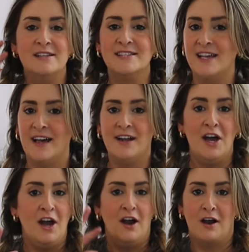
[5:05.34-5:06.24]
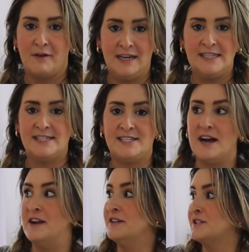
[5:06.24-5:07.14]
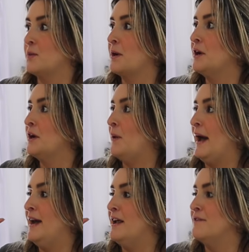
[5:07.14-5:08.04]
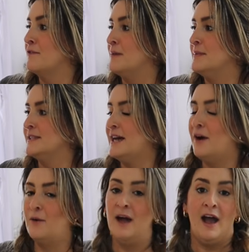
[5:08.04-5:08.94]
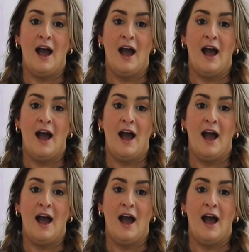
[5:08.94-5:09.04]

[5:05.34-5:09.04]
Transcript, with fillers: and said, all right, it's done. So we're gonna go ahead and frame this out.